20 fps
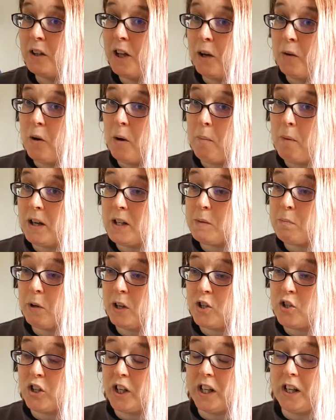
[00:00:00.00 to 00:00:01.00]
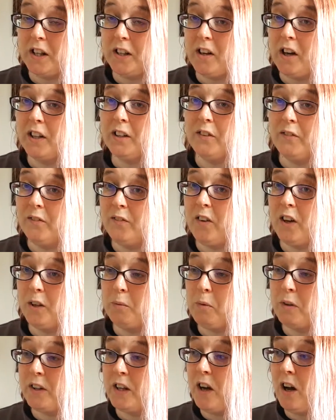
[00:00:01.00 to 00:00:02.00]
go on my spreadsheet and I can find
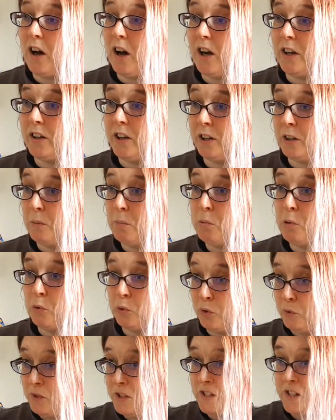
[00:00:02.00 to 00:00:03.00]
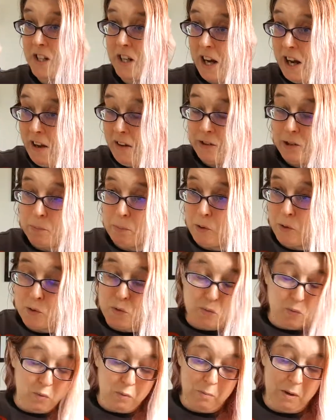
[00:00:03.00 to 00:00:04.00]
where they are and I can pull the receipt out, and the box
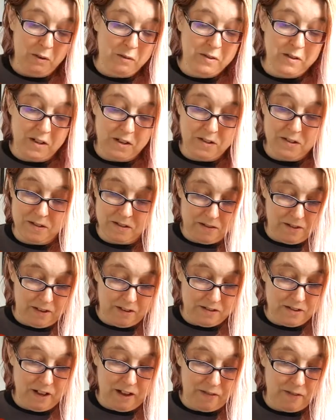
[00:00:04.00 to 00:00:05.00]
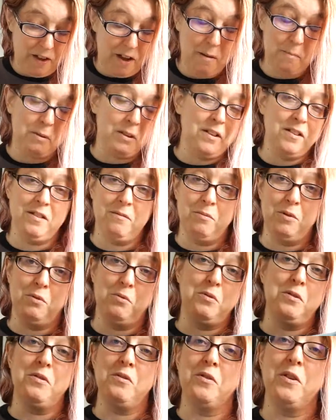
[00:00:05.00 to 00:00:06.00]
with all my receipts is like sat there because I'm
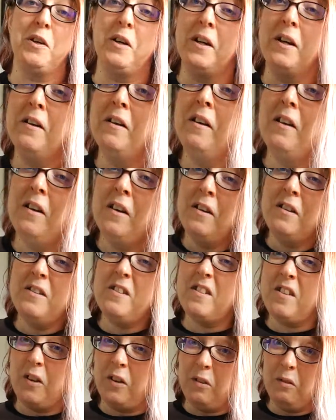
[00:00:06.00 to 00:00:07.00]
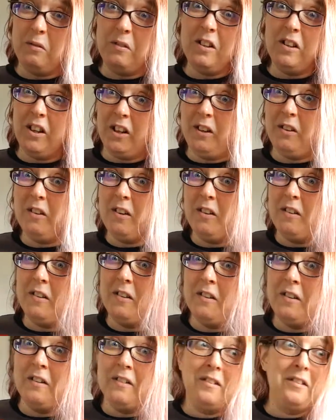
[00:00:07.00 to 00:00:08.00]
sorting through it. So, you know,
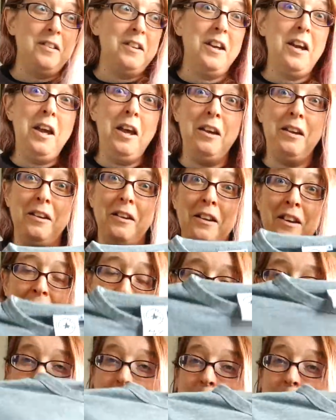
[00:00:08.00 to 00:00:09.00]
if